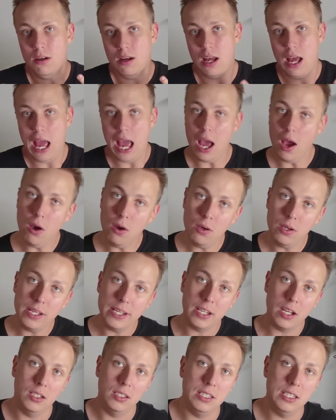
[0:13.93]
how a
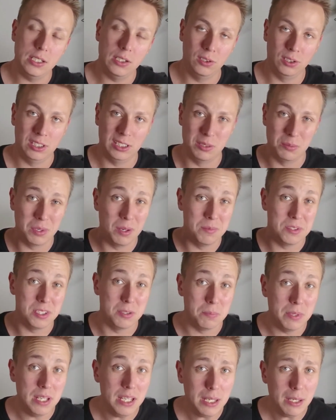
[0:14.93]
content ecosystem comes to
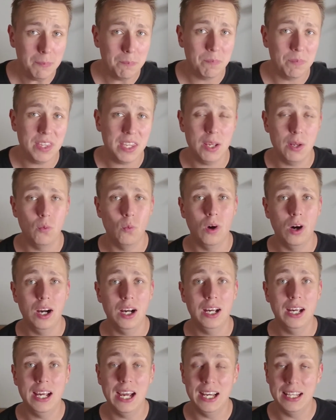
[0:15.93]
be and
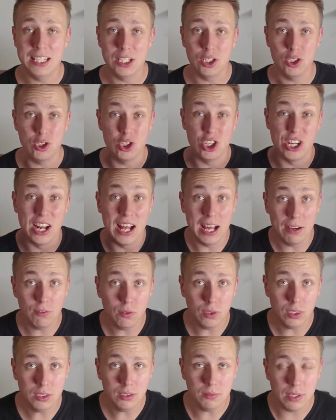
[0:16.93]
why I think you should have
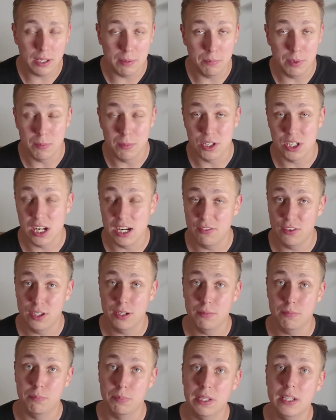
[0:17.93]
one. And pretty much every
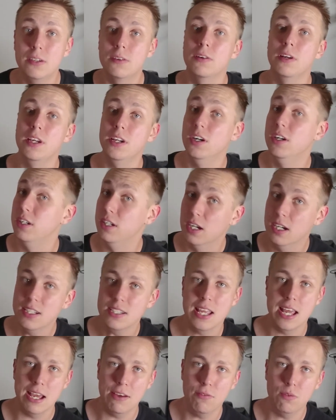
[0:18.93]
big creator does
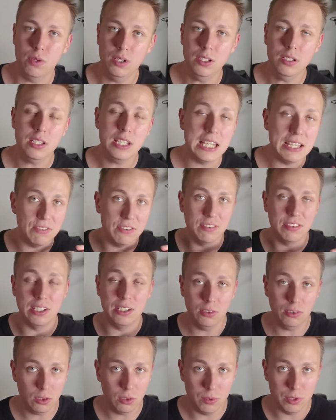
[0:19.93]
have one, even if they
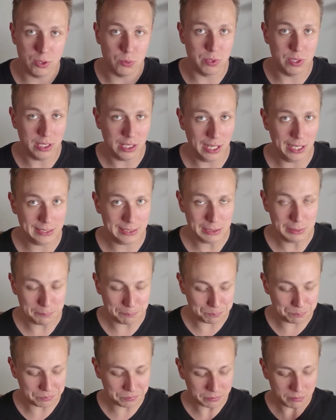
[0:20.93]
don't always realize it.
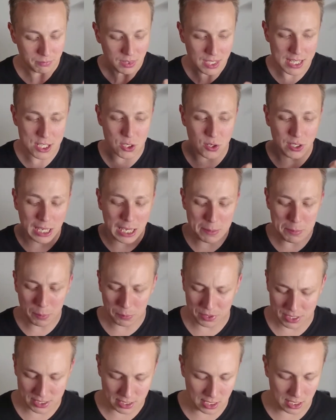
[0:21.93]
And so, I came up
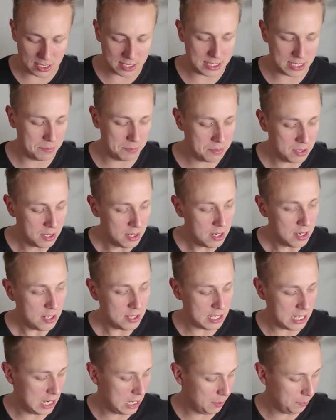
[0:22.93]
with this concept
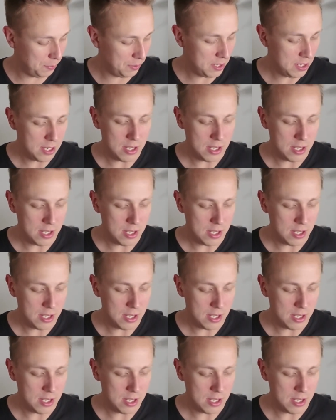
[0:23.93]
to help